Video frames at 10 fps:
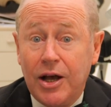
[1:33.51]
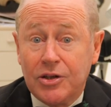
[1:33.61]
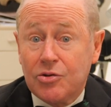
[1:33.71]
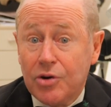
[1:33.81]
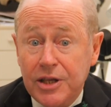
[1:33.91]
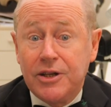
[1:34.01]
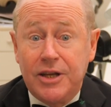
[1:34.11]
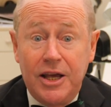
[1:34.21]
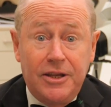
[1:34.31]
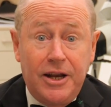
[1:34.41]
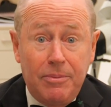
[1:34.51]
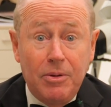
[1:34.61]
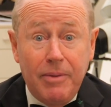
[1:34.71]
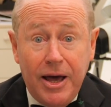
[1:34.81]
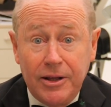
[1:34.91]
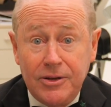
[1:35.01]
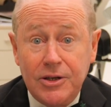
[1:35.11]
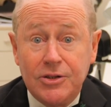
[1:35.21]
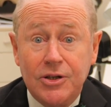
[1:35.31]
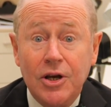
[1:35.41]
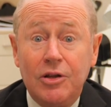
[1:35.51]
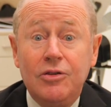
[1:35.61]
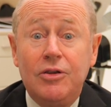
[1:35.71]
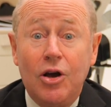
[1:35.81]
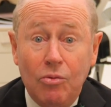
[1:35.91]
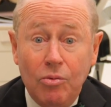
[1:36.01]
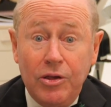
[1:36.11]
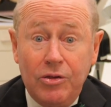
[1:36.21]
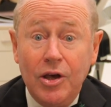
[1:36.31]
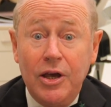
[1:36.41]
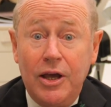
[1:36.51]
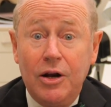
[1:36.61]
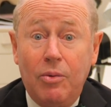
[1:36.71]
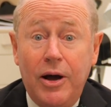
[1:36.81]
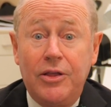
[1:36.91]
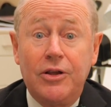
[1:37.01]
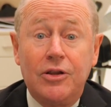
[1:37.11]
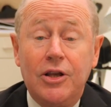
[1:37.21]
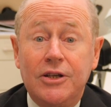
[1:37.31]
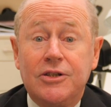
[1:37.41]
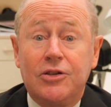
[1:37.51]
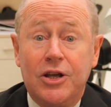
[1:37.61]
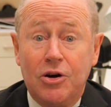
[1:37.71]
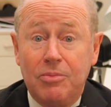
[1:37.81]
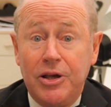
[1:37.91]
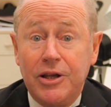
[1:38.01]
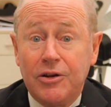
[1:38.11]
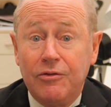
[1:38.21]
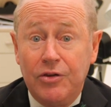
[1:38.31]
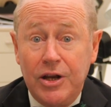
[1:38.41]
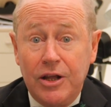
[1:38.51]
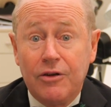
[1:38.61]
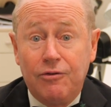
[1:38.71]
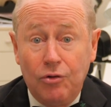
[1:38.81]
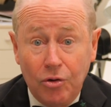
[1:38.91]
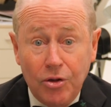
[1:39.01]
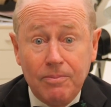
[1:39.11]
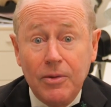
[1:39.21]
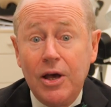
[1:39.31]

screen-detected abnormalities dealt with in a way that isn't terribly inconvenient for them.